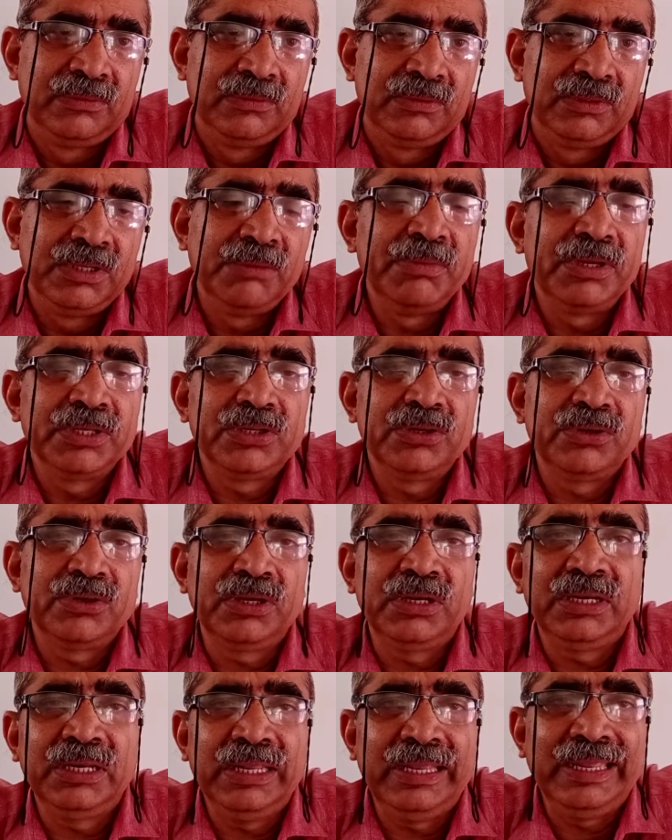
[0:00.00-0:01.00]
The
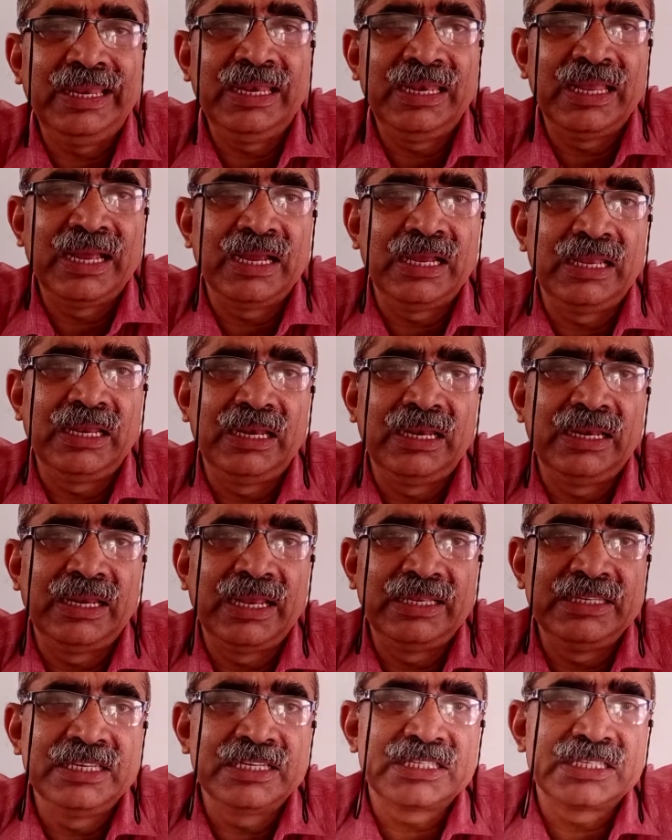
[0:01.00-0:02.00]
majority in
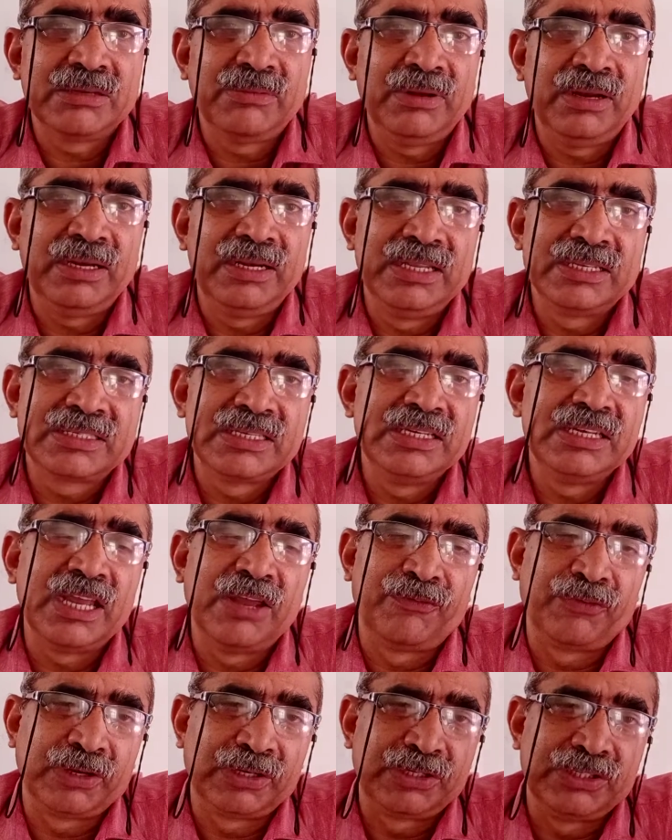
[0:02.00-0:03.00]
Rajya Sabha doesn't
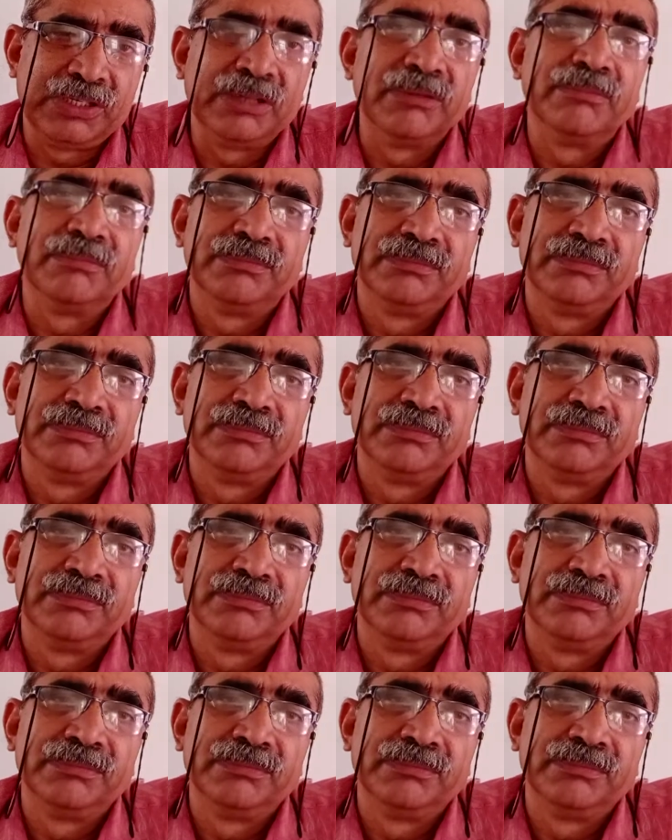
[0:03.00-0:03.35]
affect him,